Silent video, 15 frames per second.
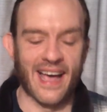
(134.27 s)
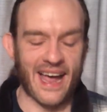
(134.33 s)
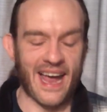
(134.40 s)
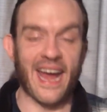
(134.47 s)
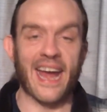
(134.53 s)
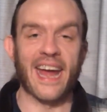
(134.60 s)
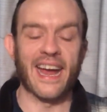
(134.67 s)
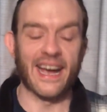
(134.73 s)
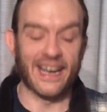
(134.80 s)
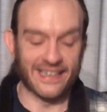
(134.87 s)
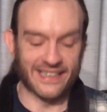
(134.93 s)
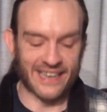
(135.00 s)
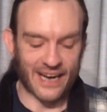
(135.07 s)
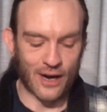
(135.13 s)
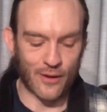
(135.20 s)
And,
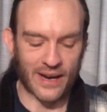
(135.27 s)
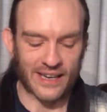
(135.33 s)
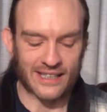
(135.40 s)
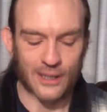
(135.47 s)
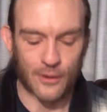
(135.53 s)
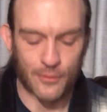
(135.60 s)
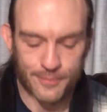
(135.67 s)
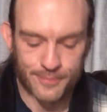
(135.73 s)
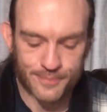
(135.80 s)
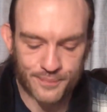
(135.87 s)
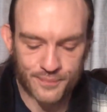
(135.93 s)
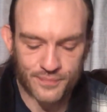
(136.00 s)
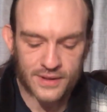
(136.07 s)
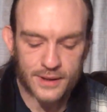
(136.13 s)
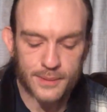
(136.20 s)
so,
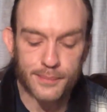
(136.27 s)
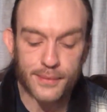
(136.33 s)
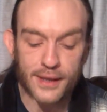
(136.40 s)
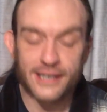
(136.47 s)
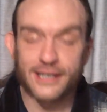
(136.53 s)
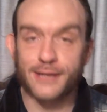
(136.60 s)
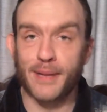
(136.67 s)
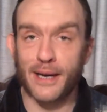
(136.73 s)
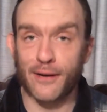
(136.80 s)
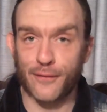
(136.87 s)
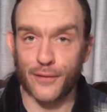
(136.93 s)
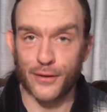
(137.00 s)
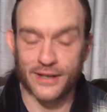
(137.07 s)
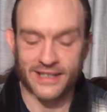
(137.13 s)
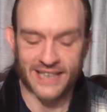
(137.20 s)
Speaker
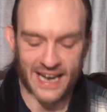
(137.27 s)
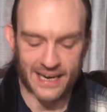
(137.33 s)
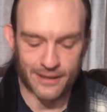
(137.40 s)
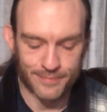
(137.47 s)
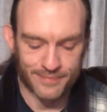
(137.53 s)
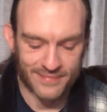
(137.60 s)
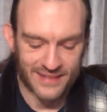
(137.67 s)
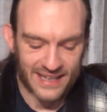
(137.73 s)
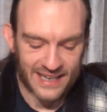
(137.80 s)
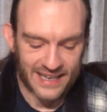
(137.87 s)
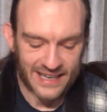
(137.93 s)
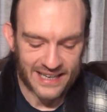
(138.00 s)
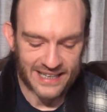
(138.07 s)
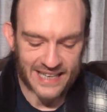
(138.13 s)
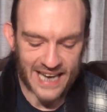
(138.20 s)
for the Dead.
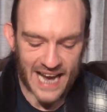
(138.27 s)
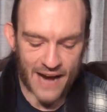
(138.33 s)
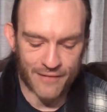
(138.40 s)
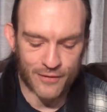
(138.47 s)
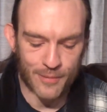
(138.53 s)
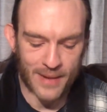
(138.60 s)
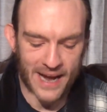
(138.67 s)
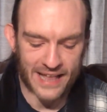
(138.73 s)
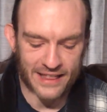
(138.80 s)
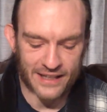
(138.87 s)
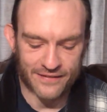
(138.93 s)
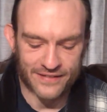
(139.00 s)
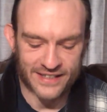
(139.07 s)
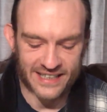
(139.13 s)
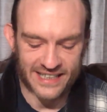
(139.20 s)
In the aftermath
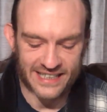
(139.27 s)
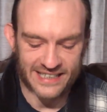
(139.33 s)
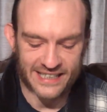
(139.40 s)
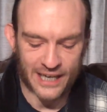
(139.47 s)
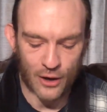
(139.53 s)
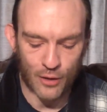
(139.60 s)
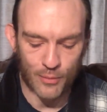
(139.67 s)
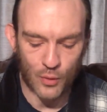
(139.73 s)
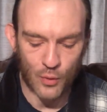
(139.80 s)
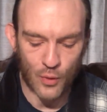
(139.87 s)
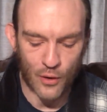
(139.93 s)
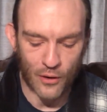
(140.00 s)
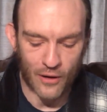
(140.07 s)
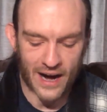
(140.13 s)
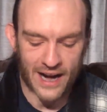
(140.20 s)
of his terrible
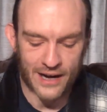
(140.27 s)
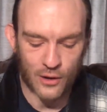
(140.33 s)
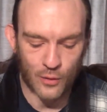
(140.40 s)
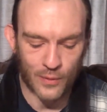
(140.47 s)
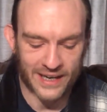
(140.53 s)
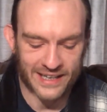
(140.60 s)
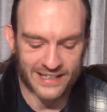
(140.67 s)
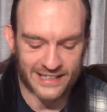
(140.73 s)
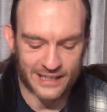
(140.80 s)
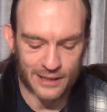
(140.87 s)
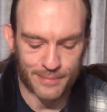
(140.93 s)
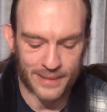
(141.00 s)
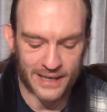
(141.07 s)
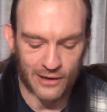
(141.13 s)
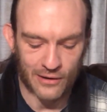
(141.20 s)
war, Ender Wiggin
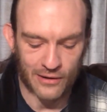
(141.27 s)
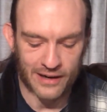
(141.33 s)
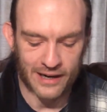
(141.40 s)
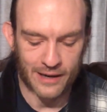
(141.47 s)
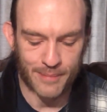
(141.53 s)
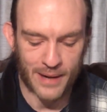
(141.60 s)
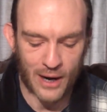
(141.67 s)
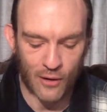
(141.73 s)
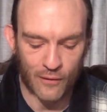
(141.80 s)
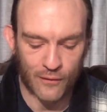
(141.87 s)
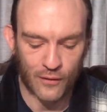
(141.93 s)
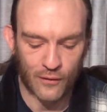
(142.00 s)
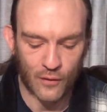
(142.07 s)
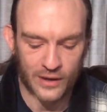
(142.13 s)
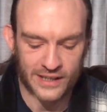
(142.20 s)
disappeared, and a
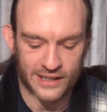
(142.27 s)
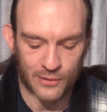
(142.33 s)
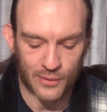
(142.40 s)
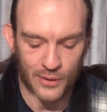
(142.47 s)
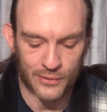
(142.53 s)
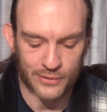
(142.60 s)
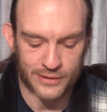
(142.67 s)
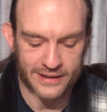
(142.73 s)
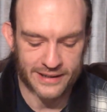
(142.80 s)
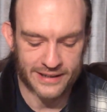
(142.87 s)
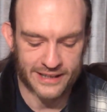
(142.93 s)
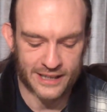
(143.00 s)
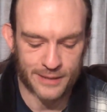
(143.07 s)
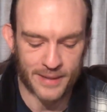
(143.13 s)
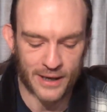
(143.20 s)
powerful voice arose,
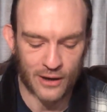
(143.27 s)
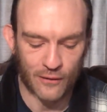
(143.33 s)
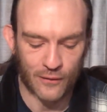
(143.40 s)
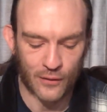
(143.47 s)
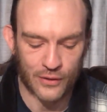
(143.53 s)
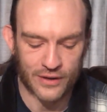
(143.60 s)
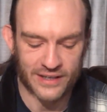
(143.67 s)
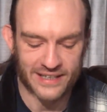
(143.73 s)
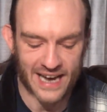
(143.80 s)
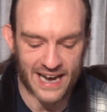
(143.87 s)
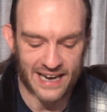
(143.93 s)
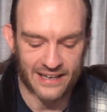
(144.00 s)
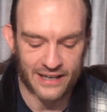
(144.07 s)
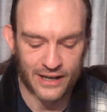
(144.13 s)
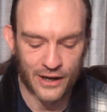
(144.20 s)
the Speaker for the
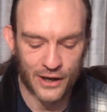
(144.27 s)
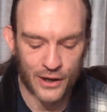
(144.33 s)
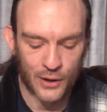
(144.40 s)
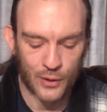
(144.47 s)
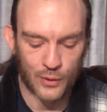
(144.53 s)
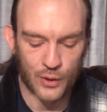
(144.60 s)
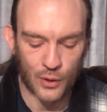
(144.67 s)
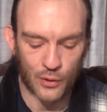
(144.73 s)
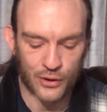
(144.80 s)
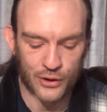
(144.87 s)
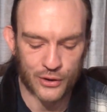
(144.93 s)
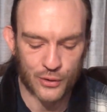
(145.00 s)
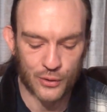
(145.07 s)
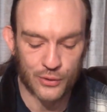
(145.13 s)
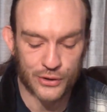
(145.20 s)
Dead, who told the
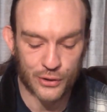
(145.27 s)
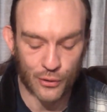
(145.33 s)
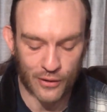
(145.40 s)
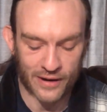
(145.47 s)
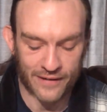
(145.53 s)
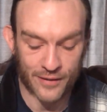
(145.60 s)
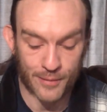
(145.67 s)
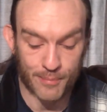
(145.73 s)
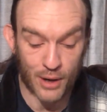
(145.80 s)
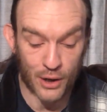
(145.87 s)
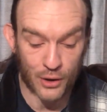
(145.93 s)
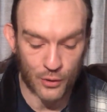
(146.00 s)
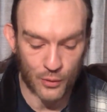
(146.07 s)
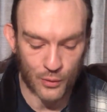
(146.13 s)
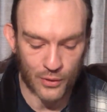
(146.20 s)
true story of the
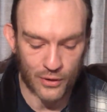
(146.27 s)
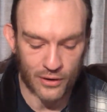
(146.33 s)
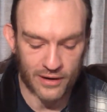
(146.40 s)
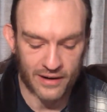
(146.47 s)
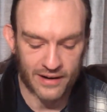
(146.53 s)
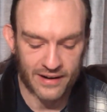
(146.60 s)
Bugger War.